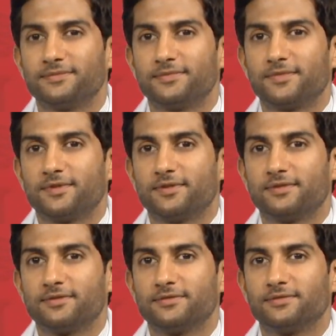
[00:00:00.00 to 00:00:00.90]

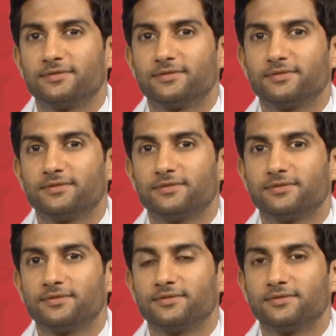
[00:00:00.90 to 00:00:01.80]

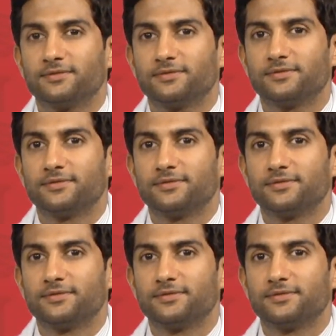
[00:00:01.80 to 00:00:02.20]
This person isn't speaking.